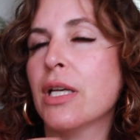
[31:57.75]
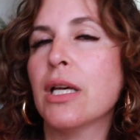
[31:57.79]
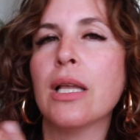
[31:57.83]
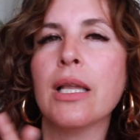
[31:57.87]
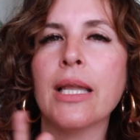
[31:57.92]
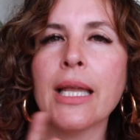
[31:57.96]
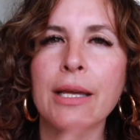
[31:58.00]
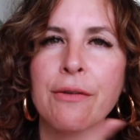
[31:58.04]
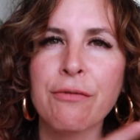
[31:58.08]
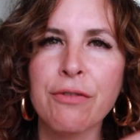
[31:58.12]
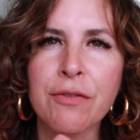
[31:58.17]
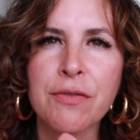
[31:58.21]

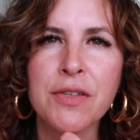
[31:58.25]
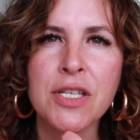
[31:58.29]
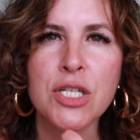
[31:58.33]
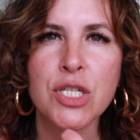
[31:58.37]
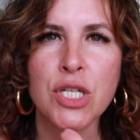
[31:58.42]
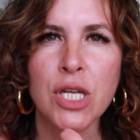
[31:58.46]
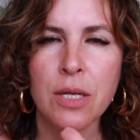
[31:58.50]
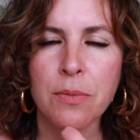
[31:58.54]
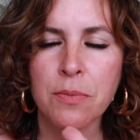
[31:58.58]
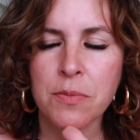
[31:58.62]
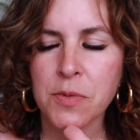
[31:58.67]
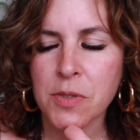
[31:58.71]
like 50
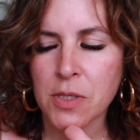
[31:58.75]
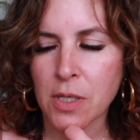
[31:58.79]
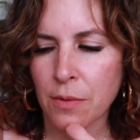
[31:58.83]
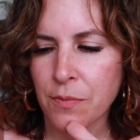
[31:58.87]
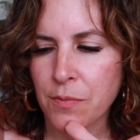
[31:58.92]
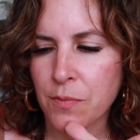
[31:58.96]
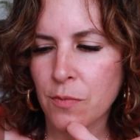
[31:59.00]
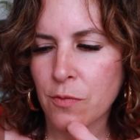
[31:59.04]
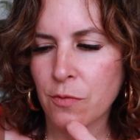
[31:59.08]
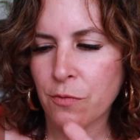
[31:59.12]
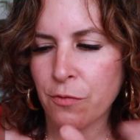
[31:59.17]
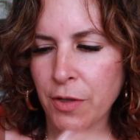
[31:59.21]

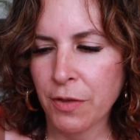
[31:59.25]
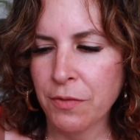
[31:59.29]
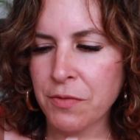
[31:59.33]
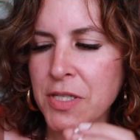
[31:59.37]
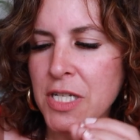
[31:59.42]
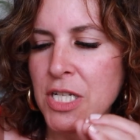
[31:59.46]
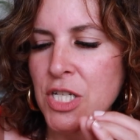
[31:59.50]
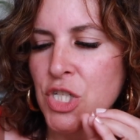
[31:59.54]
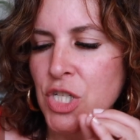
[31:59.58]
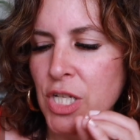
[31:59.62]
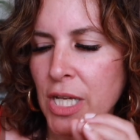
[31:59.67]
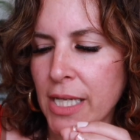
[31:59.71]

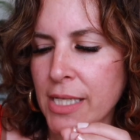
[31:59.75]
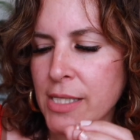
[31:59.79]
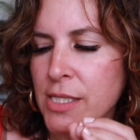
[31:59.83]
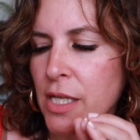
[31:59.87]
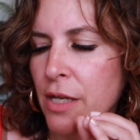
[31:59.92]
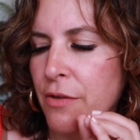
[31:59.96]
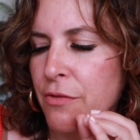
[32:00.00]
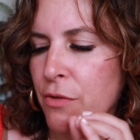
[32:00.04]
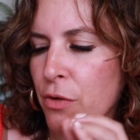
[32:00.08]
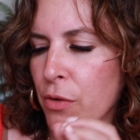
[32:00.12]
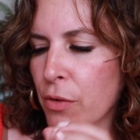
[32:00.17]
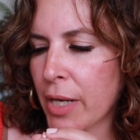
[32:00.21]
Shades
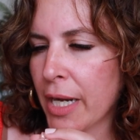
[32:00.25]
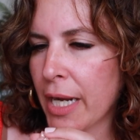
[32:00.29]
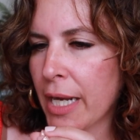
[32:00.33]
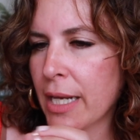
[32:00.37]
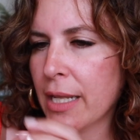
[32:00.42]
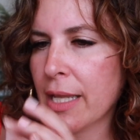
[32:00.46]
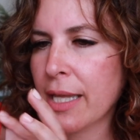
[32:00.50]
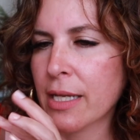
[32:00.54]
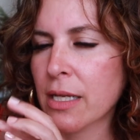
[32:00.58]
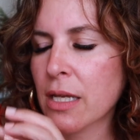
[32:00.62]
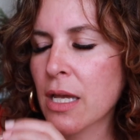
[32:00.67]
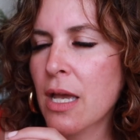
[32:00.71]
of Grey,
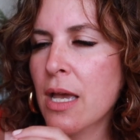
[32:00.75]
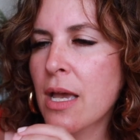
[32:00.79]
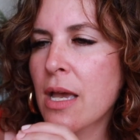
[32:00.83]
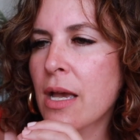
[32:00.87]
like